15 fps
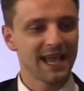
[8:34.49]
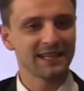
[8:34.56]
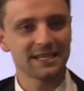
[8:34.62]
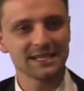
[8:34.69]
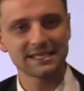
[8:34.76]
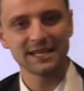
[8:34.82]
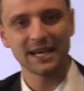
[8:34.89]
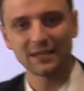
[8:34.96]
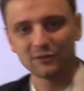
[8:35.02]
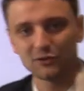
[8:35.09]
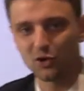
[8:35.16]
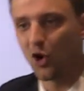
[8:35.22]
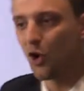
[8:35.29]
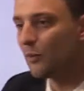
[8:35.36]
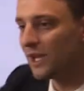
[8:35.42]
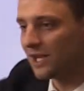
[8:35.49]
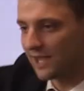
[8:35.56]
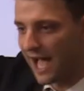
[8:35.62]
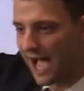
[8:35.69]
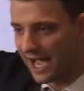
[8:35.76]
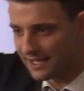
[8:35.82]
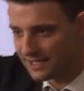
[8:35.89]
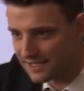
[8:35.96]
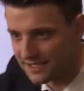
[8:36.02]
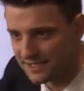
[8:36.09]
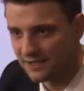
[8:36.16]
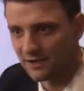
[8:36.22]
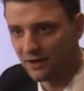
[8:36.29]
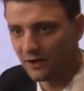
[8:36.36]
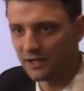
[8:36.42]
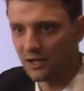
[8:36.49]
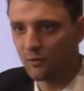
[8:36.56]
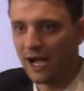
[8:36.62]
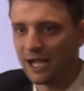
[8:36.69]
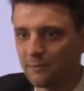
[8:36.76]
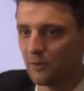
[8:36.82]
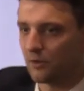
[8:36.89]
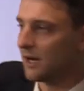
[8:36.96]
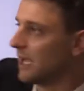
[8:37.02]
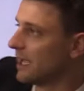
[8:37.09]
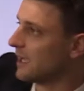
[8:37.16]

And they started drawing lines on the whiteboard.